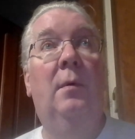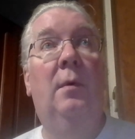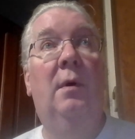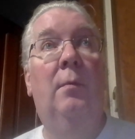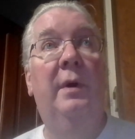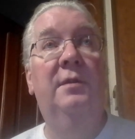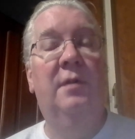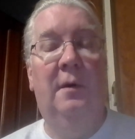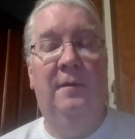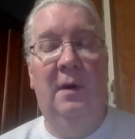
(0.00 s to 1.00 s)
when
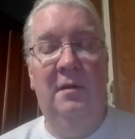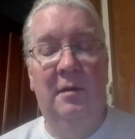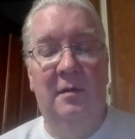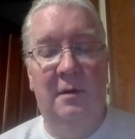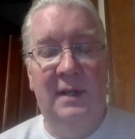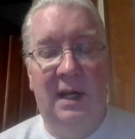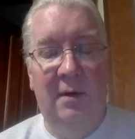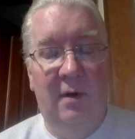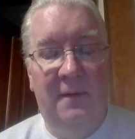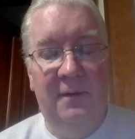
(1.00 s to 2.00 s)
turf races are
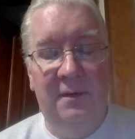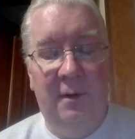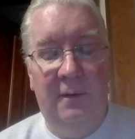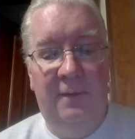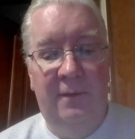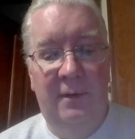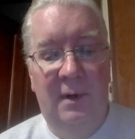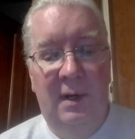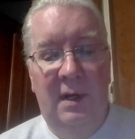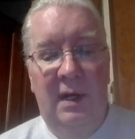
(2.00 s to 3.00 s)
taken off the turf
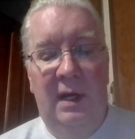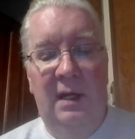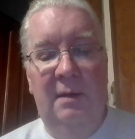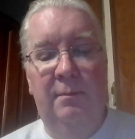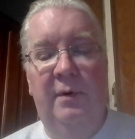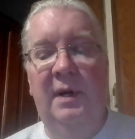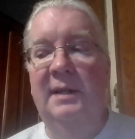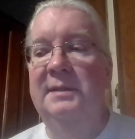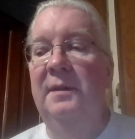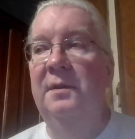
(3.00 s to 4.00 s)
and put
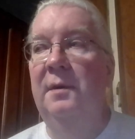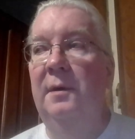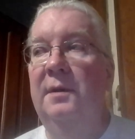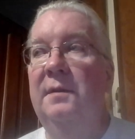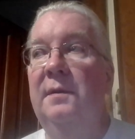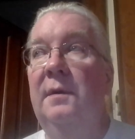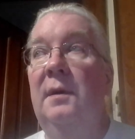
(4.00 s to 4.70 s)
onto the dirt.